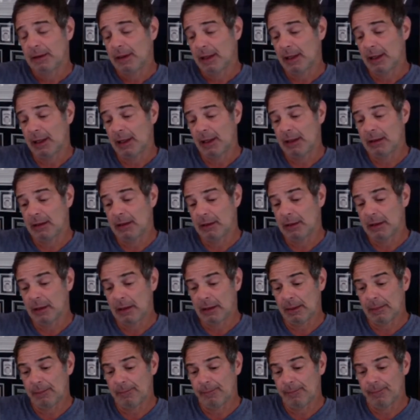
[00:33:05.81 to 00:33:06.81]
And,
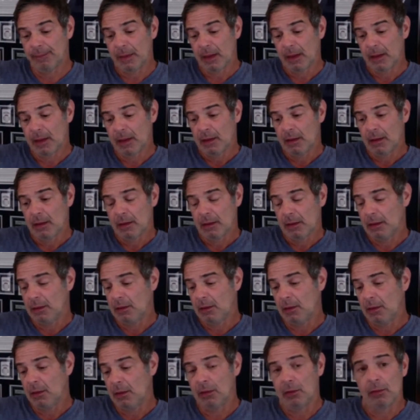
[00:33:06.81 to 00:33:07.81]
you
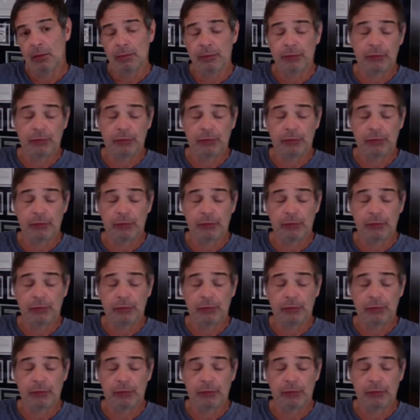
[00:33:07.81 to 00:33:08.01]
know,